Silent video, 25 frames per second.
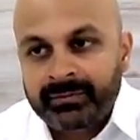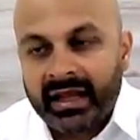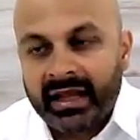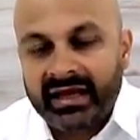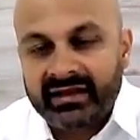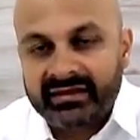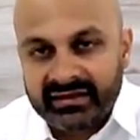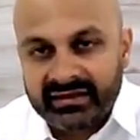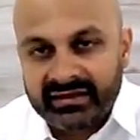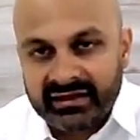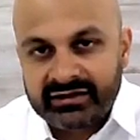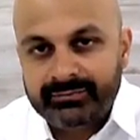
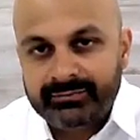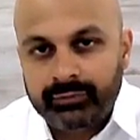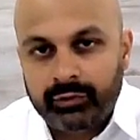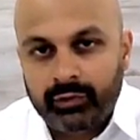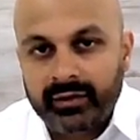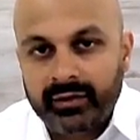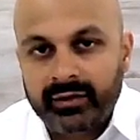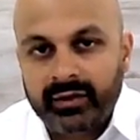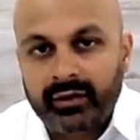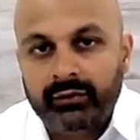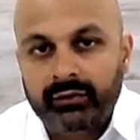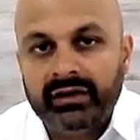At this
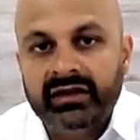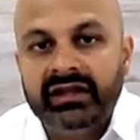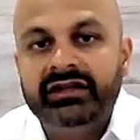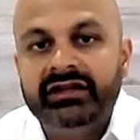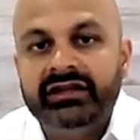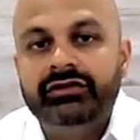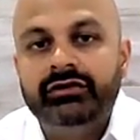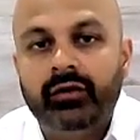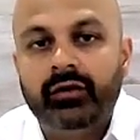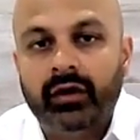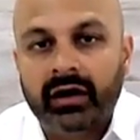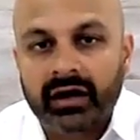point, we really
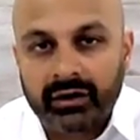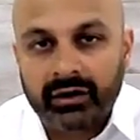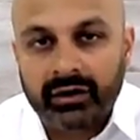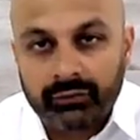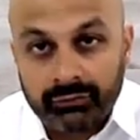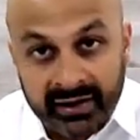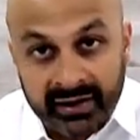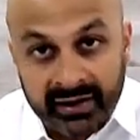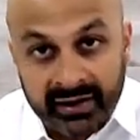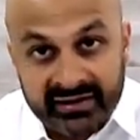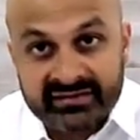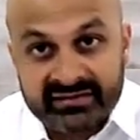do want to
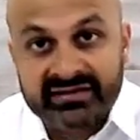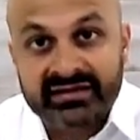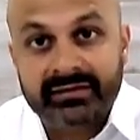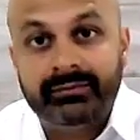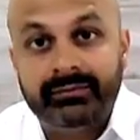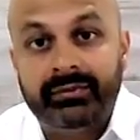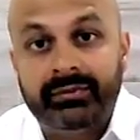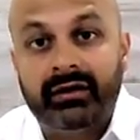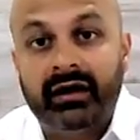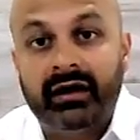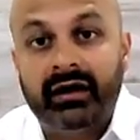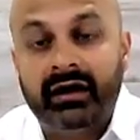raise the
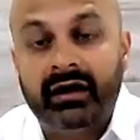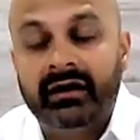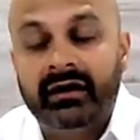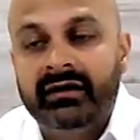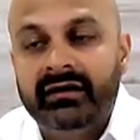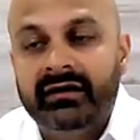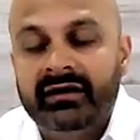bar